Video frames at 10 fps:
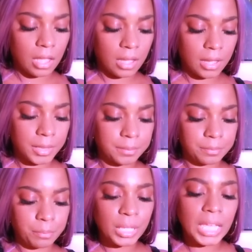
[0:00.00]
Um,
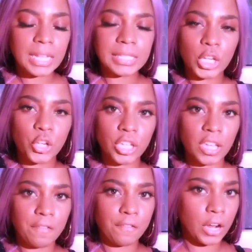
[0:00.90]
but yeah, it's like
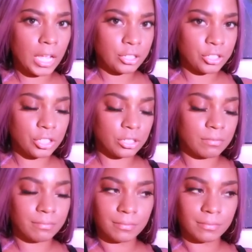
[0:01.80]
cooking fresh.